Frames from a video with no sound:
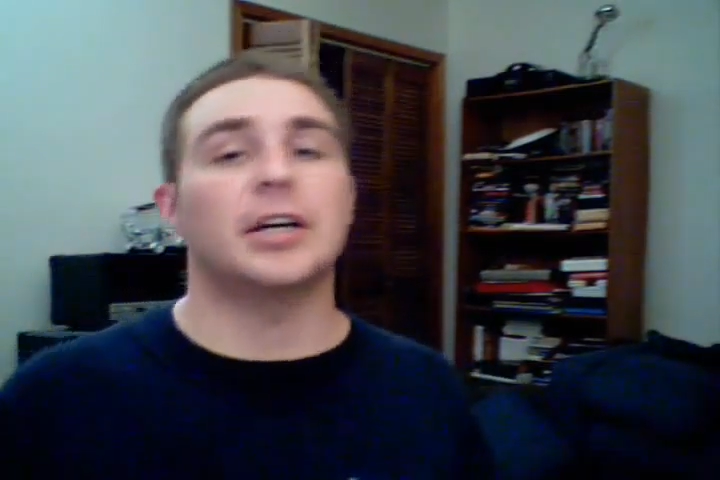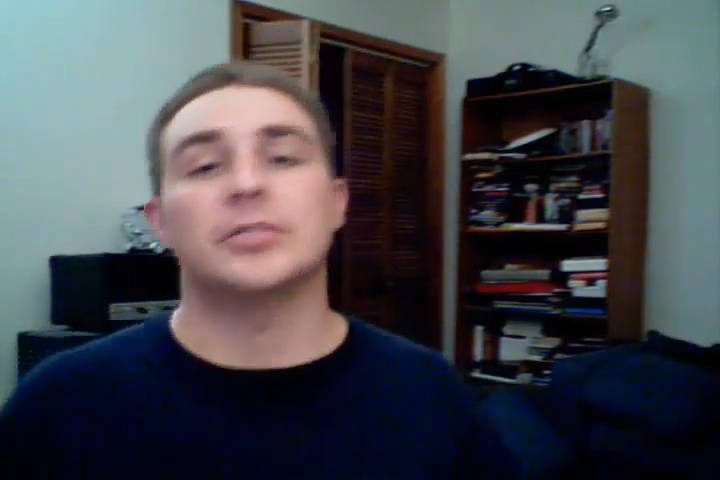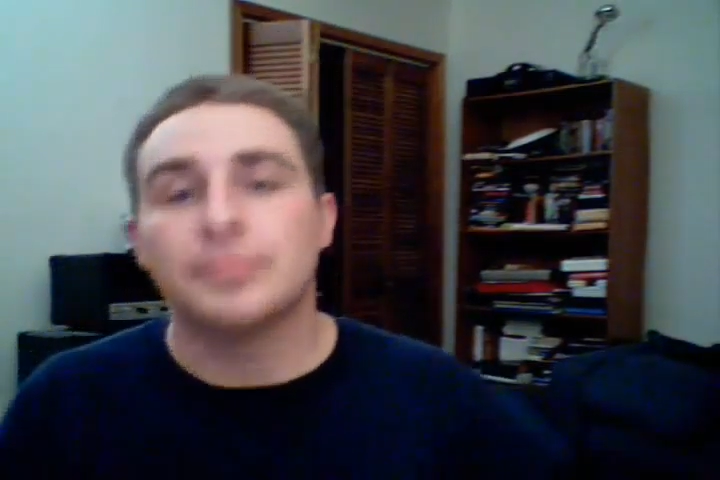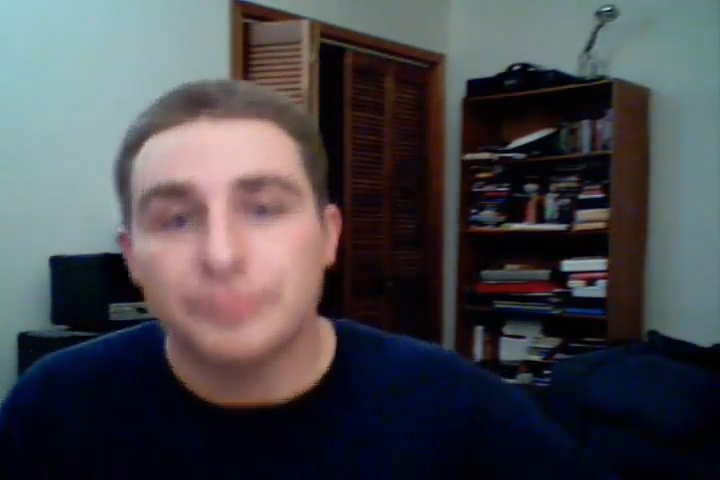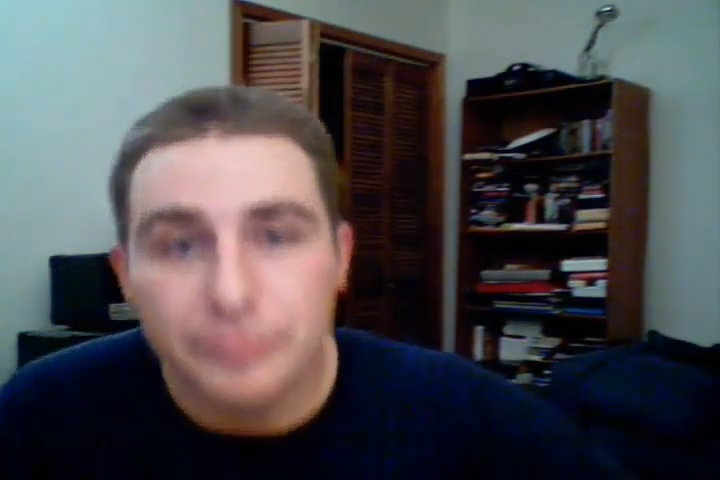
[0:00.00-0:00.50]
of
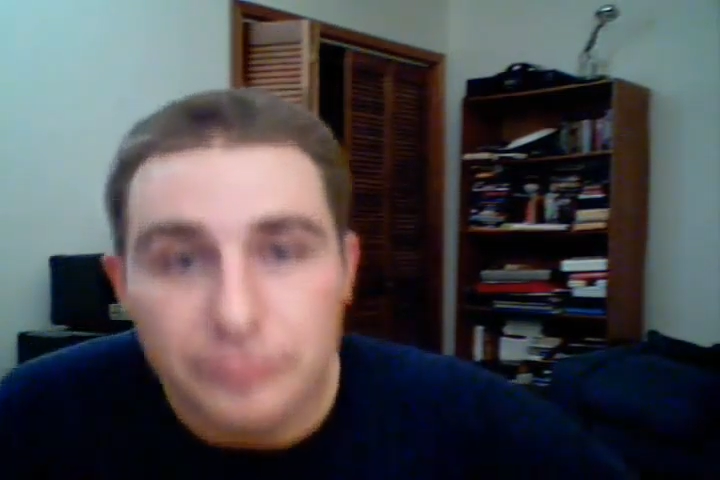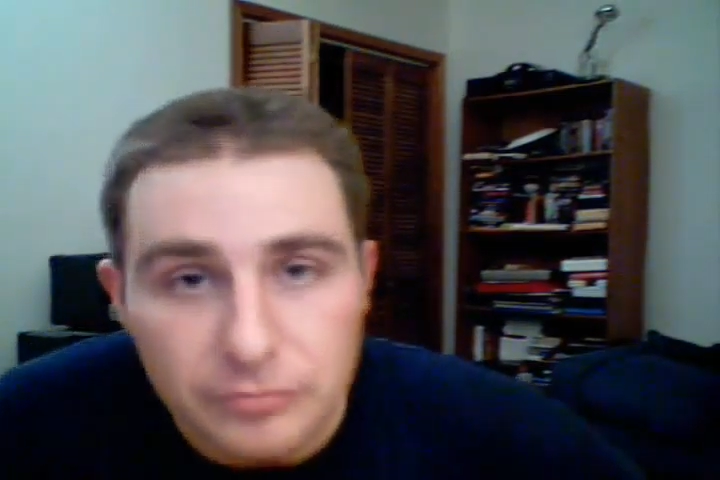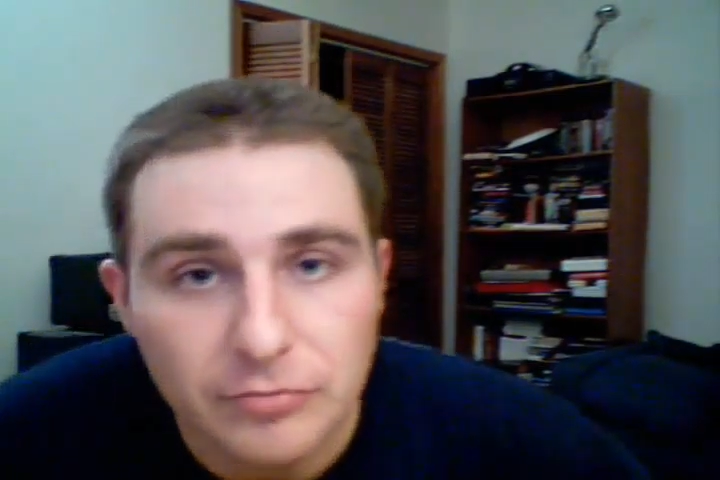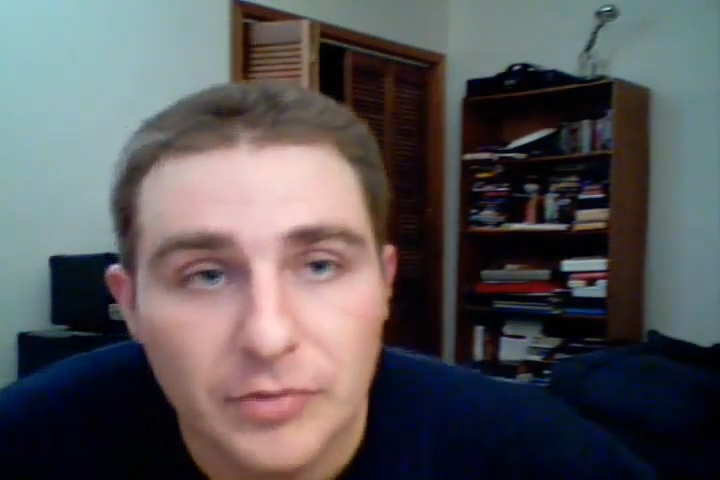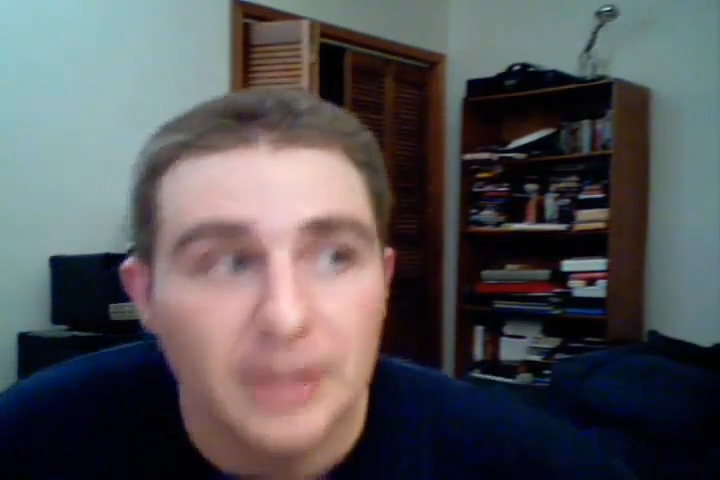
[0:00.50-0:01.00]

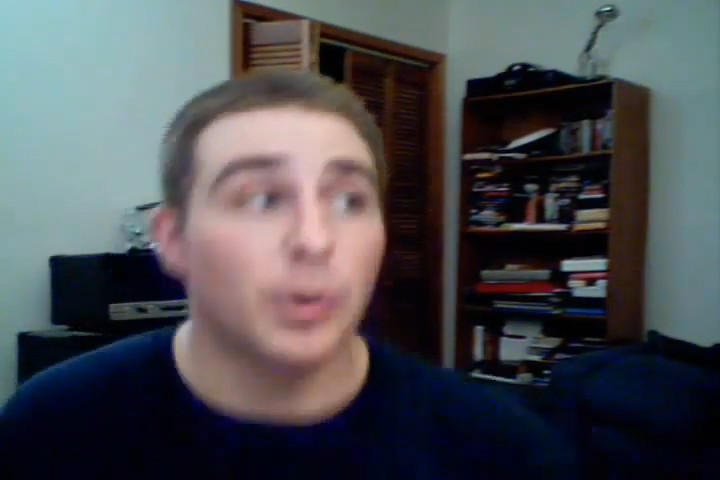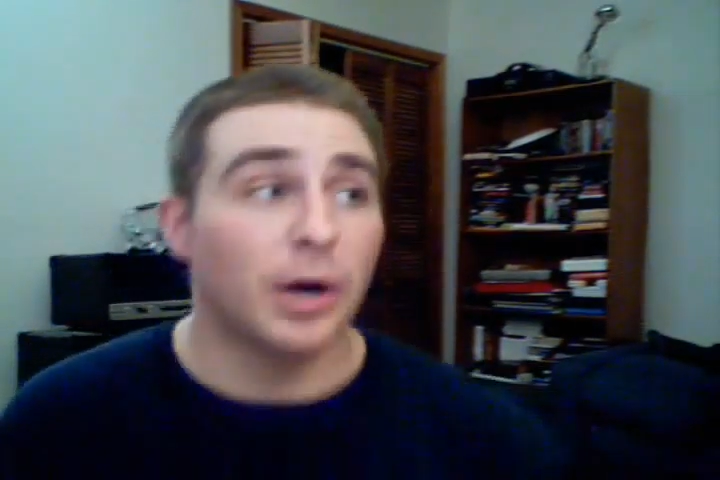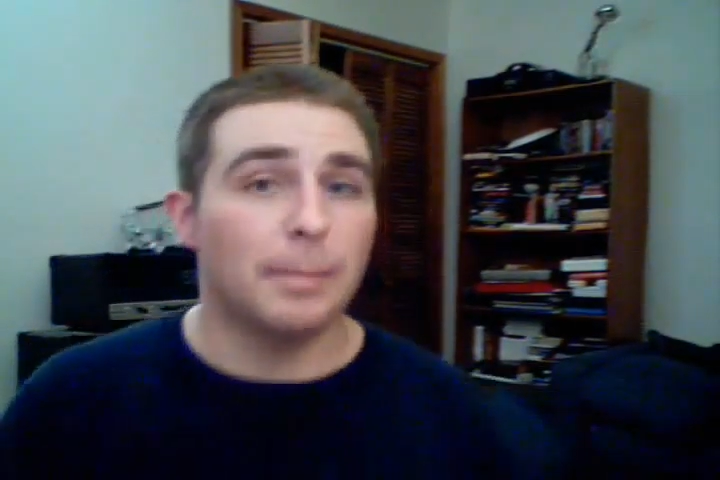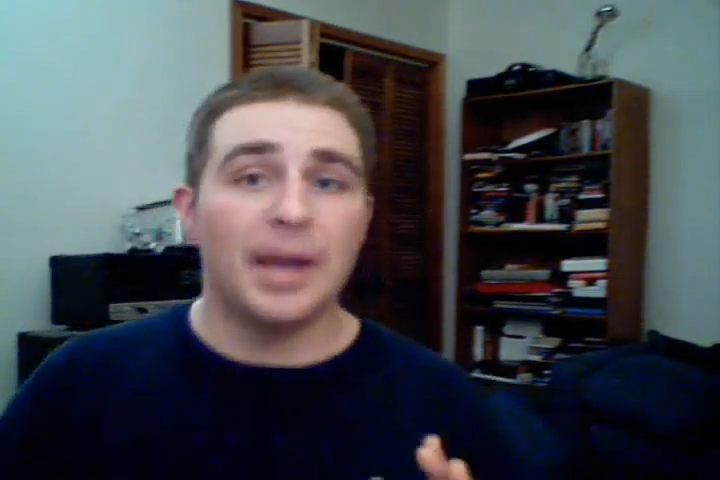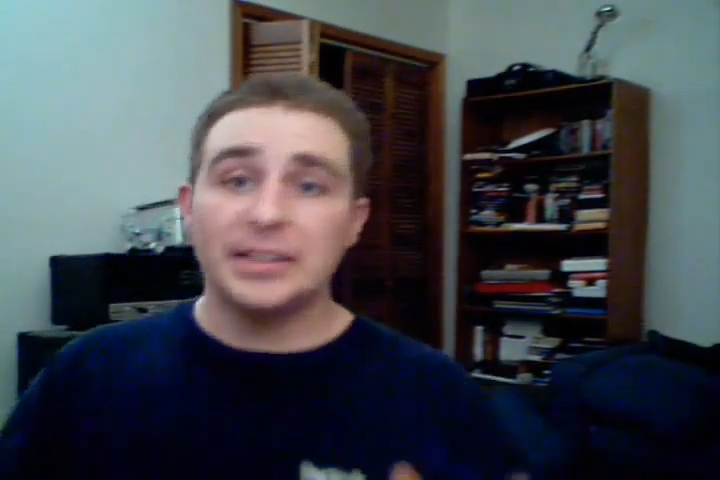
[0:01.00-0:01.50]

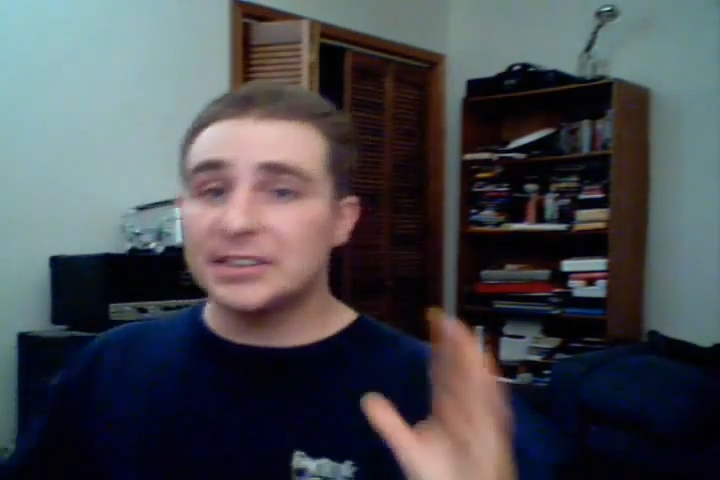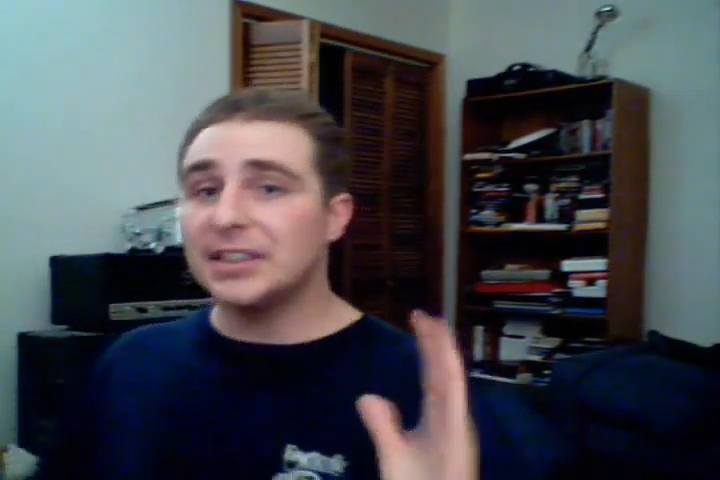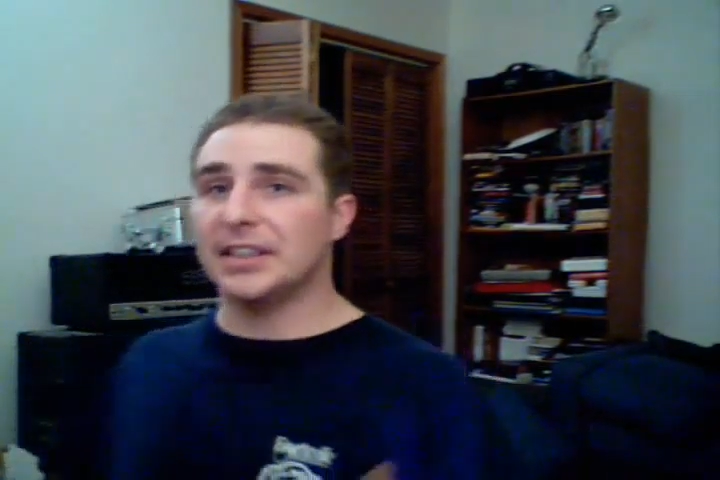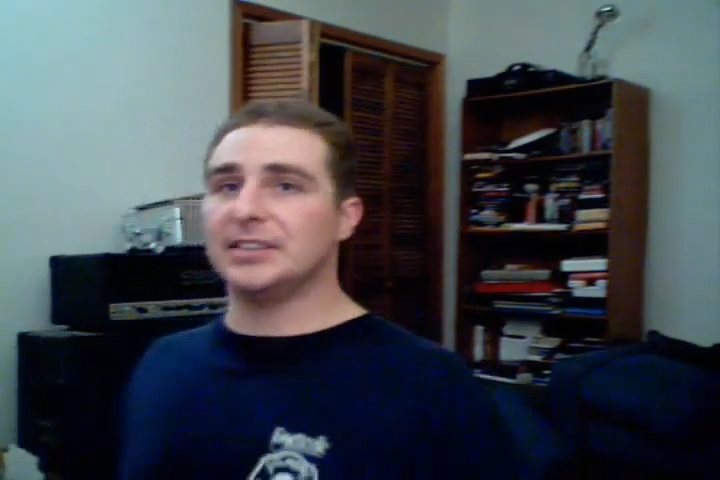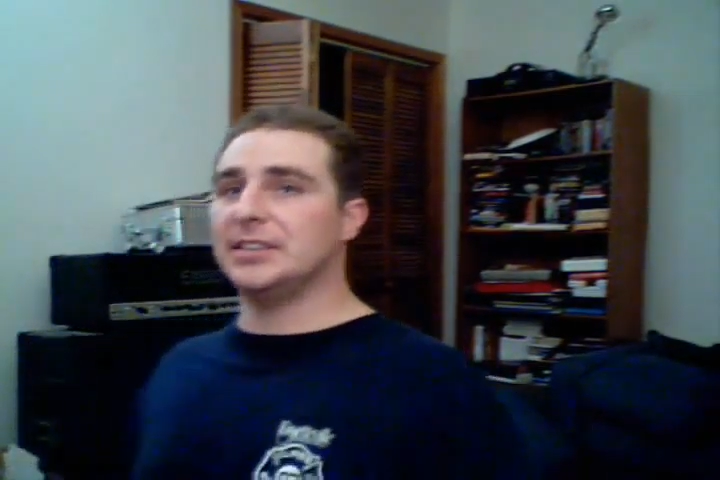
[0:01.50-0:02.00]
where it makes
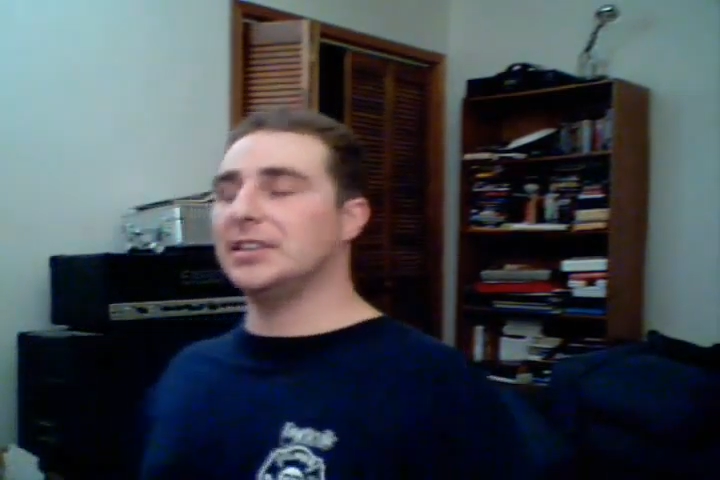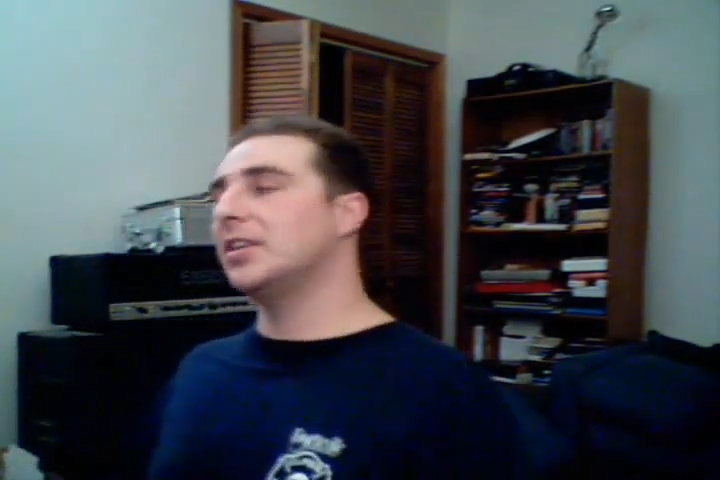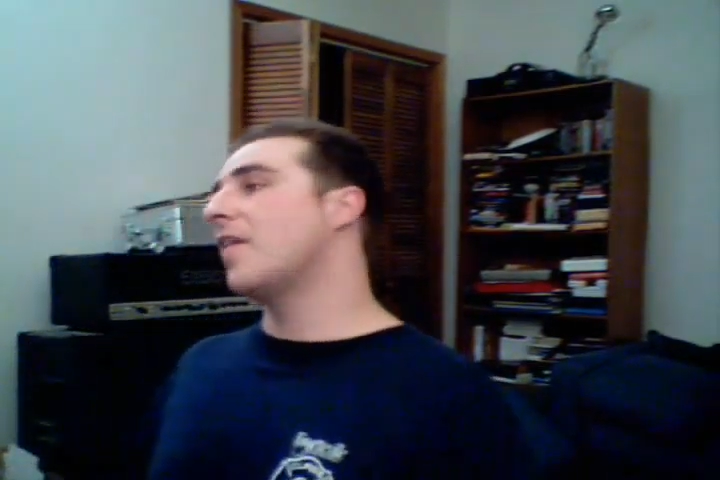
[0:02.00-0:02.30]
sense,